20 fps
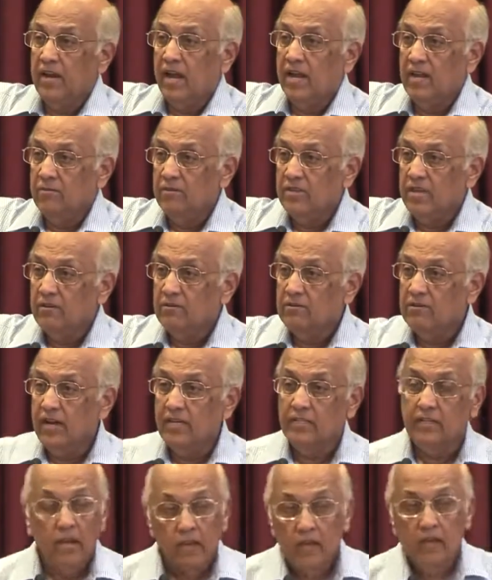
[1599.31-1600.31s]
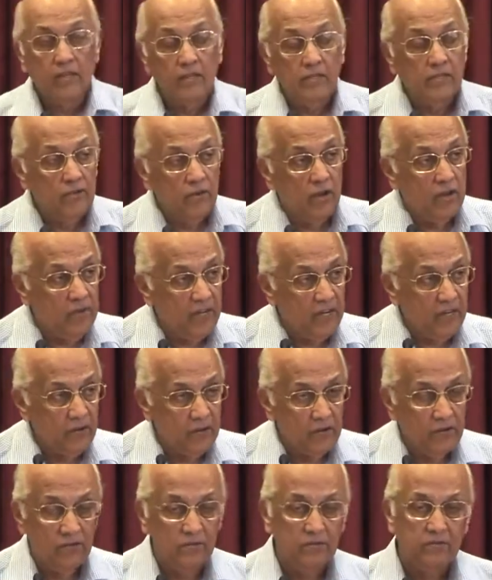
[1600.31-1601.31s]
dying without Christ. And they say, oh, I better
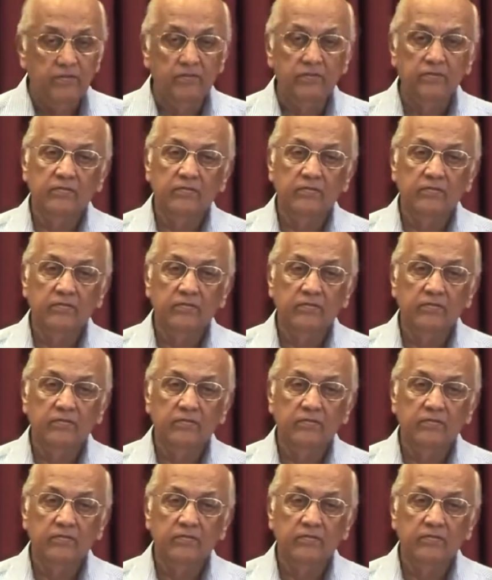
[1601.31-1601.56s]
go.